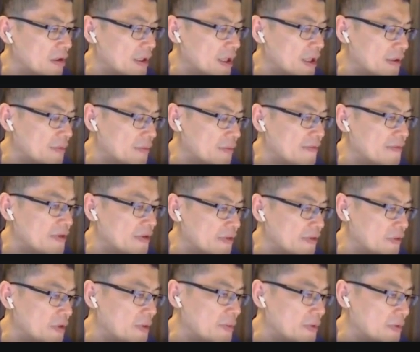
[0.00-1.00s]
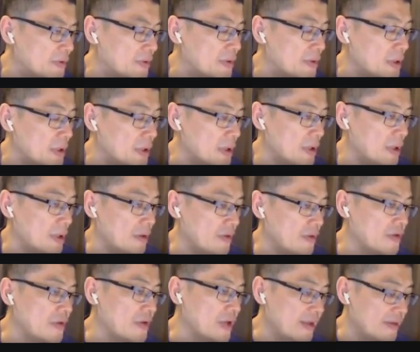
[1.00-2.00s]
a reverse repo.
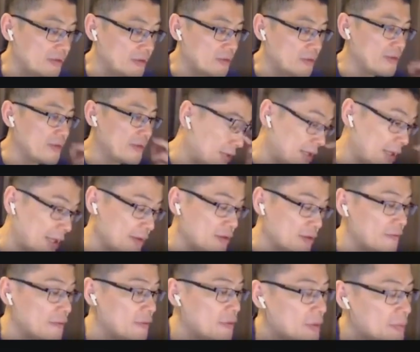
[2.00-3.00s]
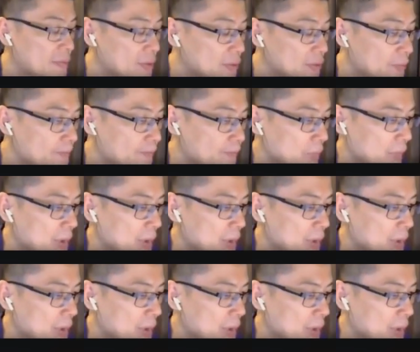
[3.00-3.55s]
So there's two sides of a repo.